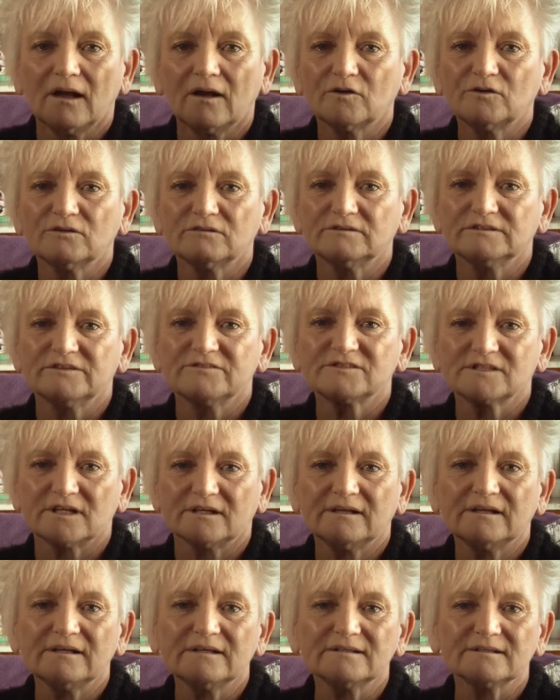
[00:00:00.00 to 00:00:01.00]
I couldn't have
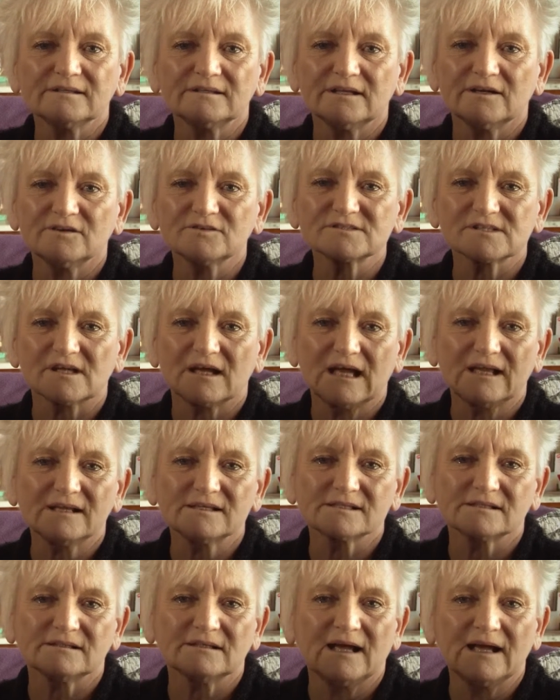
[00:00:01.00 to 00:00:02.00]
done anything else. I
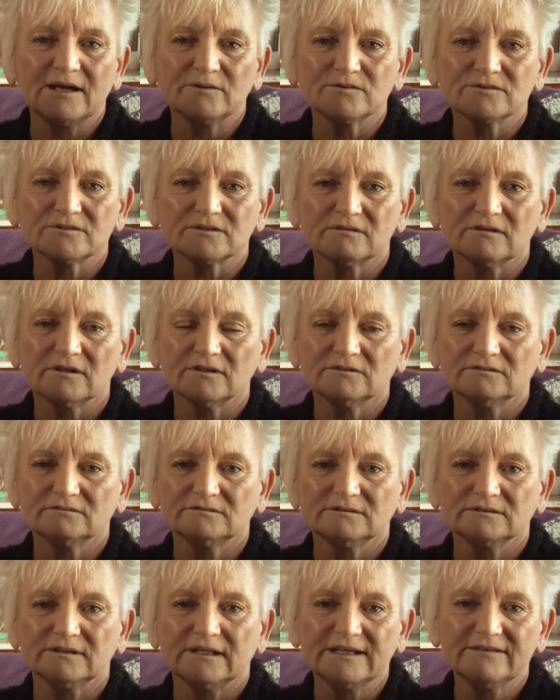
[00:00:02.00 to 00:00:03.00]
had to lay with her. I
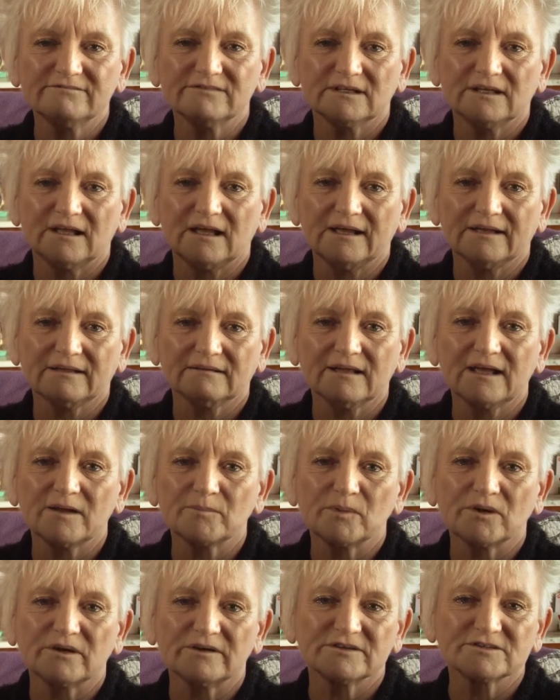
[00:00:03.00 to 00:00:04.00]
couldn't leave her laying there
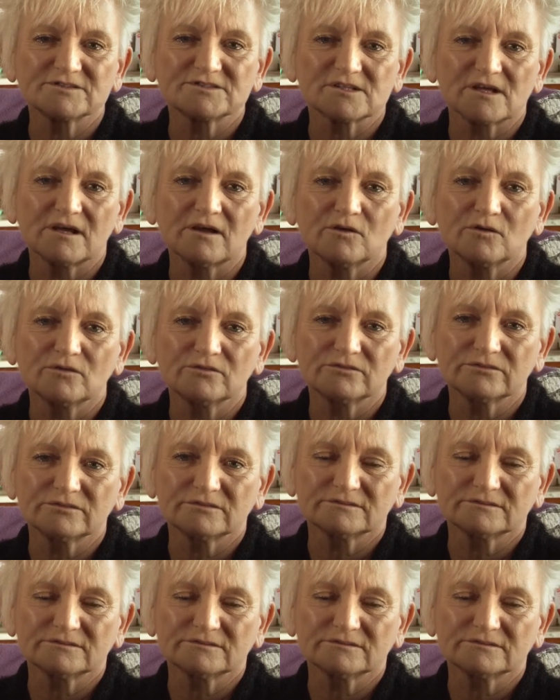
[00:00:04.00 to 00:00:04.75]
by herself.